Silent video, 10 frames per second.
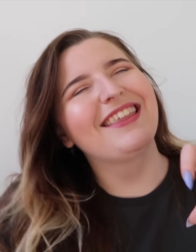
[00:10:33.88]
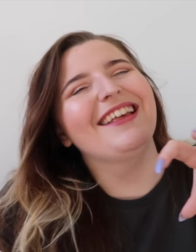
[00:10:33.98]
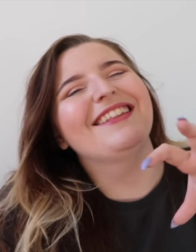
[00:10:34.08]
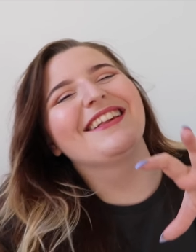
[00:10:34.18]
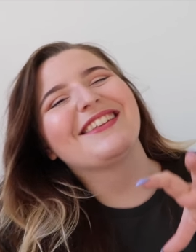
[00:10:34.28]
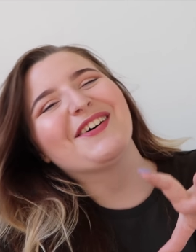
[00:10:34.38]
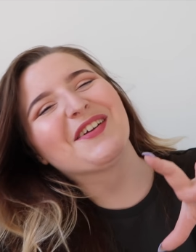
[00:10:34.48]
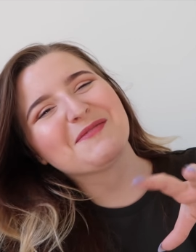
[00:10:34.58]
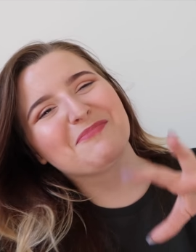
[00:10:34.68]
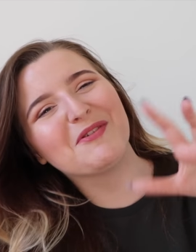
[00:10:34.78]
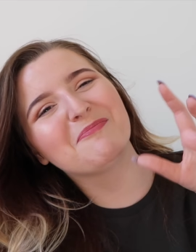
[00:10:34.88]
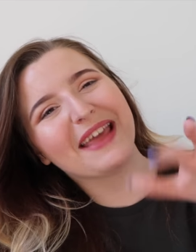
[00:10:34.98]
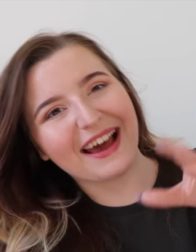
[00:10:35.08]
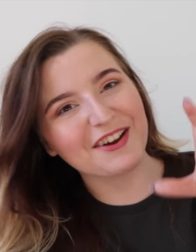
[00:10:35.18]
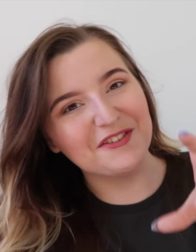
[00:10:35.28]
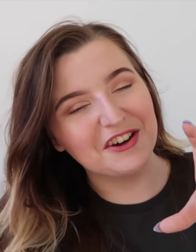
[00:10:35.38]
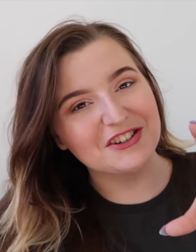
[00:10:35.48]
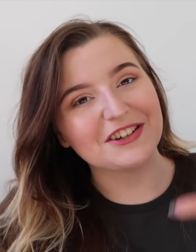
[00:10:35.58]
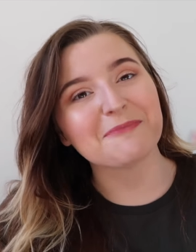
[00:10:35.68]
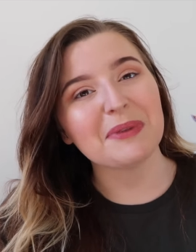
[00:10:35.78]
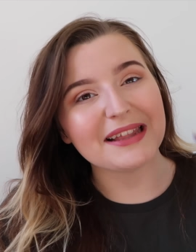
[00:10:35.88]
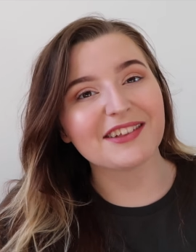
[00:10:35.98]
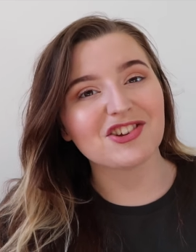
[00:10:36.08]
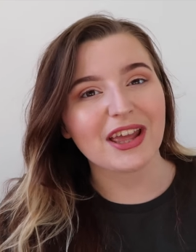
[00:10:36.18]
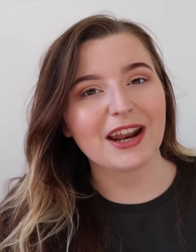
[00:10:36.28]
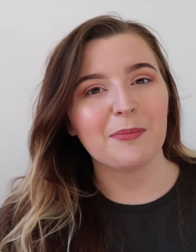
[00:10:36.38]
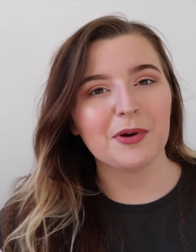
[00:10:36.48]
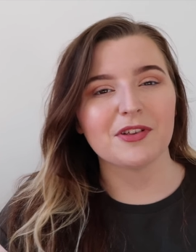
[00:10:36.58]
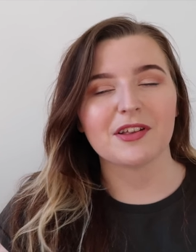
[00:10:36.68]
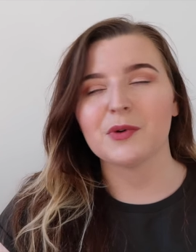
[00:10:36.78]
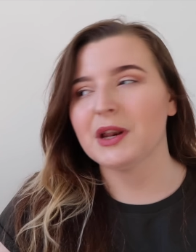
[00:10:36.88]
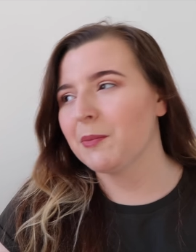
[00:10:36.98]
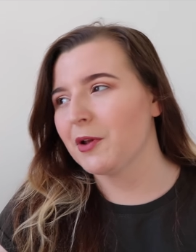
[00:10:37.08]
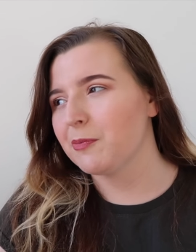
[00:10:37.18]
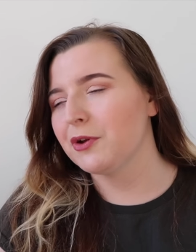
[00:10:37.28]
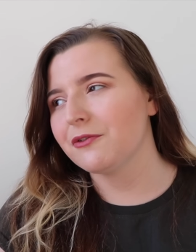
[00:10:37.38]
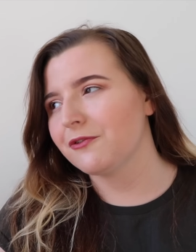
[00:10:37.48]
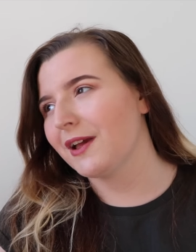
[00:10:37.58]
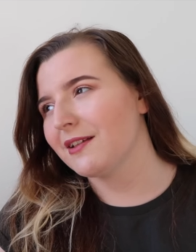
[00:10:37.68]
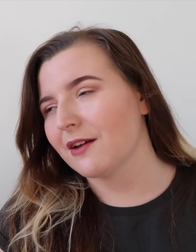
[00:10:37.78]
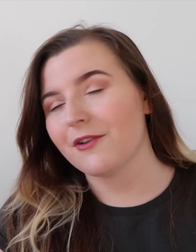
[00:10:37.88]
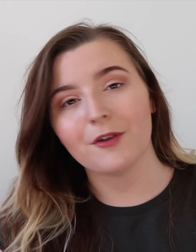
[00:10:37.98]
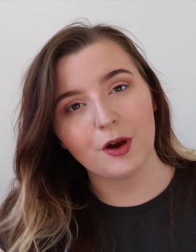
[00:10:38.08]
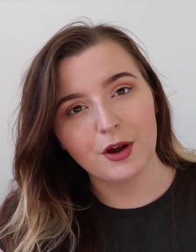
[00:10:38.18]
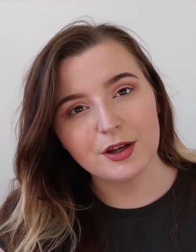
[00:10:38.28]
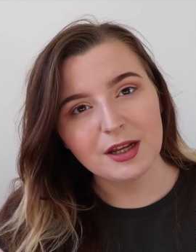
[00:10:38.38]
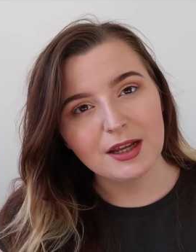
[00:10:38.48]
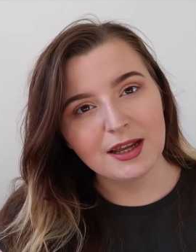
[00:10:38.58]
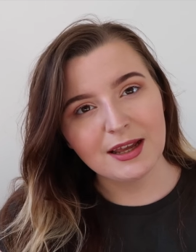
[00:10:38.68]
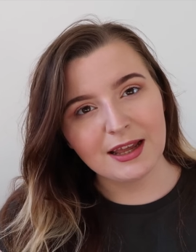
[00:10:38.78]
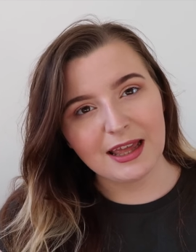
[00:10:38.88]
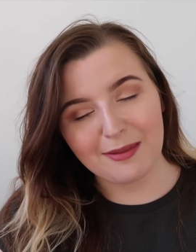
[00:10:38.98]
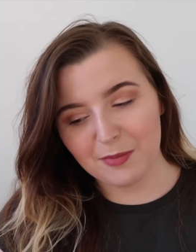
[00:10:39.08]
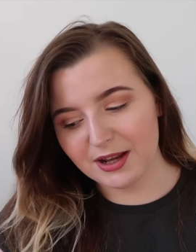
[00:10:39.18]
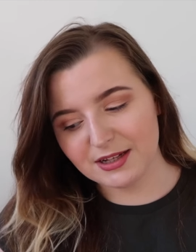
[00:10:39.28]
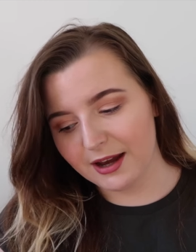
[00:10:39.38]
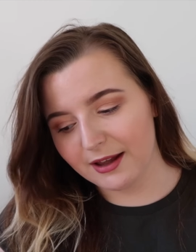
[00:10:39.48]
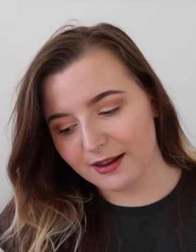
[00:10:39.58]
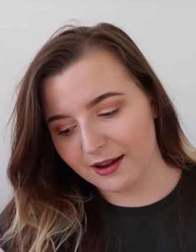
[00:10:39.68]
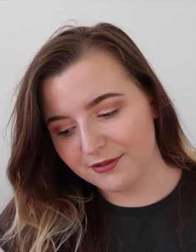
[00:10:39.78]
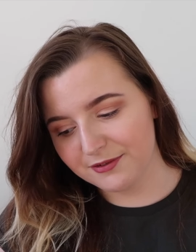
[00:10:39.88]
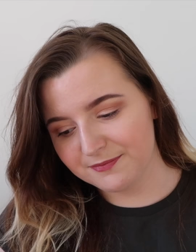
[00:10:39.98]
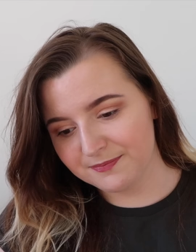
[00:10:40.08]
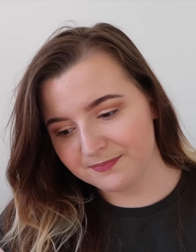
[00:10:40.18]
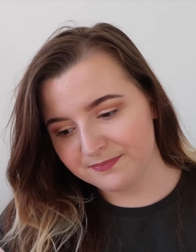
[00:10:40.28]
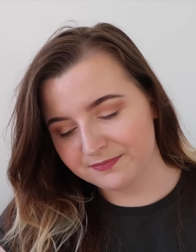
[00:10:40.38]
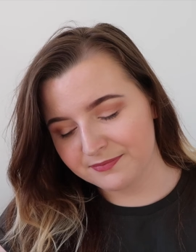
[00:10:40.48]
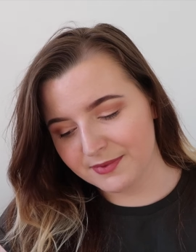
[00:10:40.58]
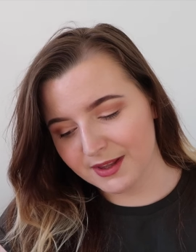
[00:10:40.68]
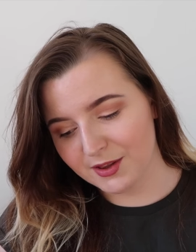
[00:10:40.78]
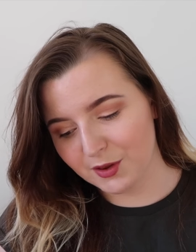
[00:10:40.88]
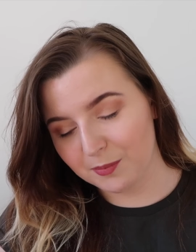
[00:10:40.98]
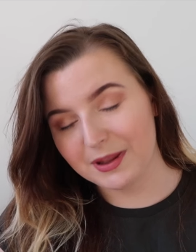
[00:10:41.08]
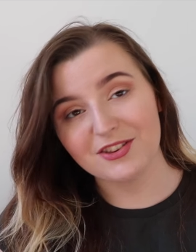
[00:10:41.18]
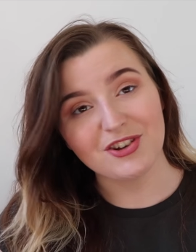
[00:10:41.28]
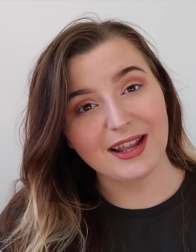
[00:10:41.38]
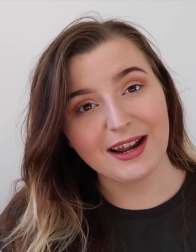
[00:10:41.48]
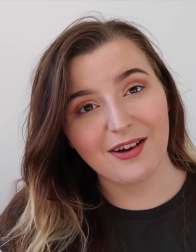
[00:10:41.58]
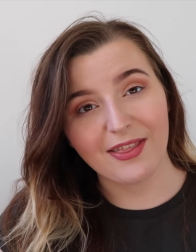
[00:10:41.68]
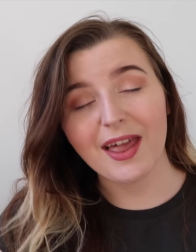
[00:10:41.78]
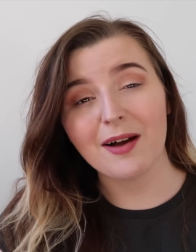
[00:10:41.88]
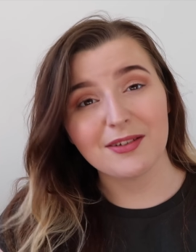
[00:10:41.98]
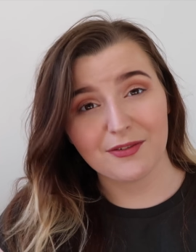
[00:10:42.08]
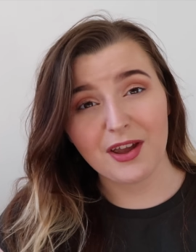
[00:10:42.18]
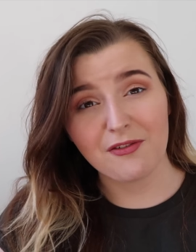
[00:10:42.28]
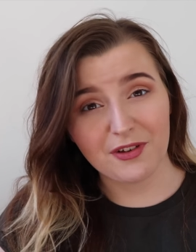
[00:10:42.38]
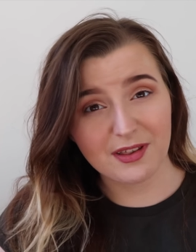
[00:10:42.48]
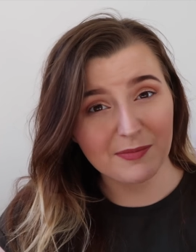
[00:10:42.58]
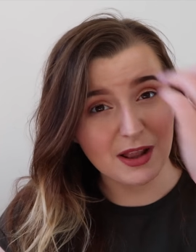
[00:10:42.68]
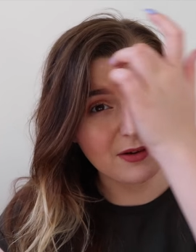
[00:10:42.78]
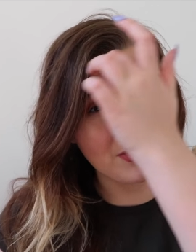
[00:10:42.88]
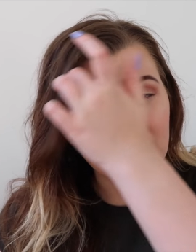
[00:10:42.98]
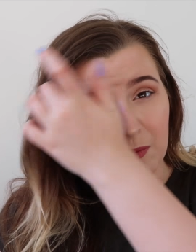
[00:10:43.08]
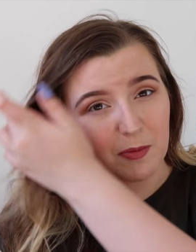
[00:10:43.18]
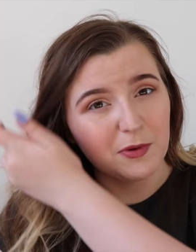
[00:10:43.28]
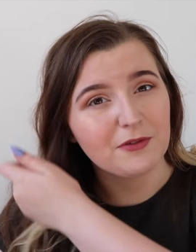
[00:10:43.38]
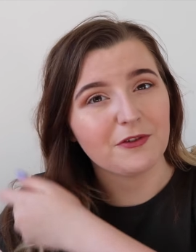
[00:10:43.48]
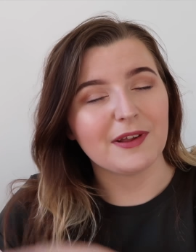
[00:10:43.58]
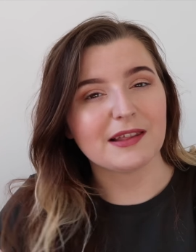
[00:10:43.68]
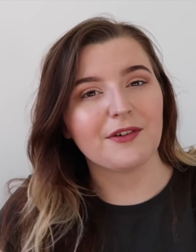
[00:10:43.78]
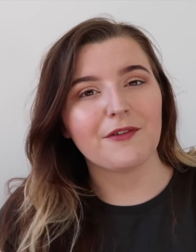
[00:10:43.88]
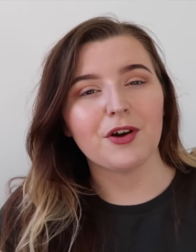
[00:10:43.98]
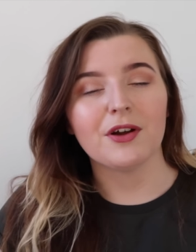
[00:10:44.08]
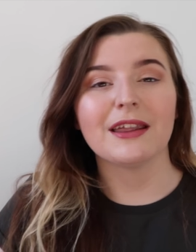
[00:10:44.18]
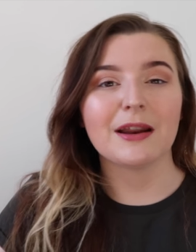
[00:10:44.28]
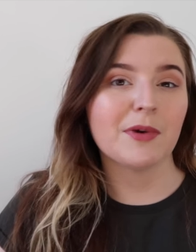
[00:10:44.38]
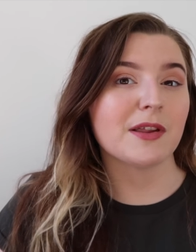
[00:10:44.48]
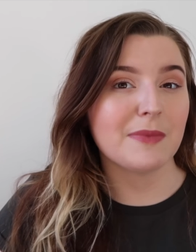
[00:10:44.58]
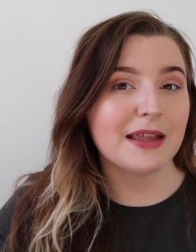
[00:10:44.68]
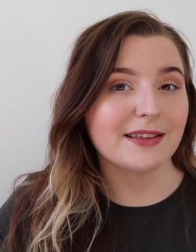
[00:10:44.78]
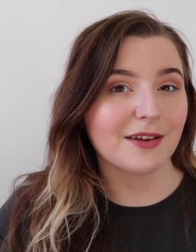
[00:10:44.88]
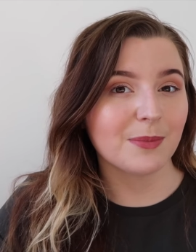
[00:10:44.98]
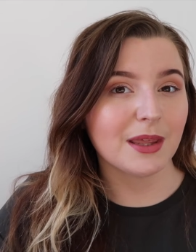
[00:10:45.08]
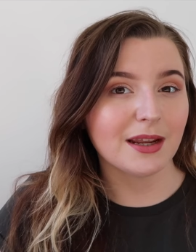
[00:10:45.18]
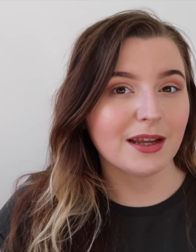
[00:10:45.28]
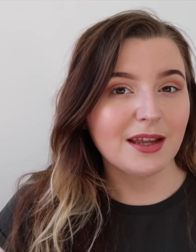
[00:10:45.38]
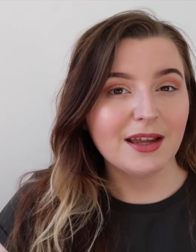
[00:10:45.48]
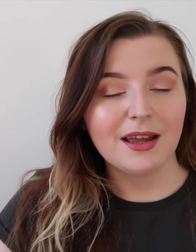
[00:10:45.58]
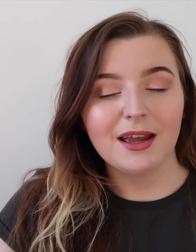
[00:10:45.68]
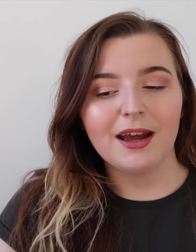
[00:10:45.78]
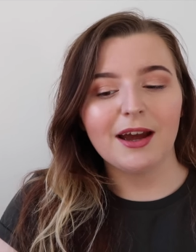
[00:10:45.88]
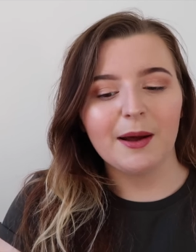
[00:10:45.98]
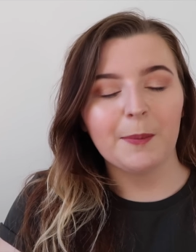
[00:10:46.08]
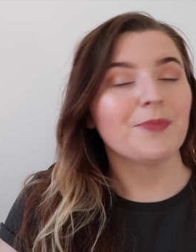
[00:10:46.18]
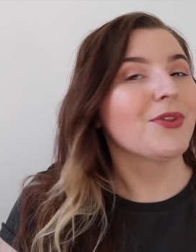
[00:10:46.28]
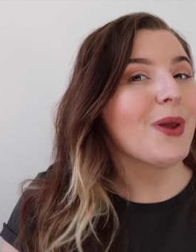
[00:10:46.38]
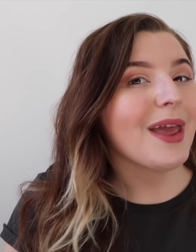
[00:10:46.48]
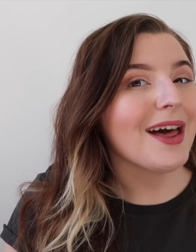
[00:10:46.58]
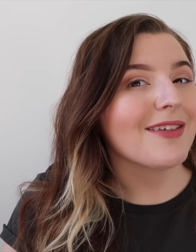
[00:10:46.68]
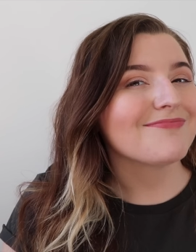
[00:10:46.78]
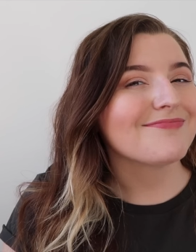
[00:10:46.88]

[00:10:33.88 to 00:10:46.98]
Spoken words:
This Is Gospel piano version. Please check it out because it's one of the most beautiful things I've ever heard in my entire life. So please check it out. And that if it's like one of the most beautiful things I've ever heard, then it must mean something. So yeah.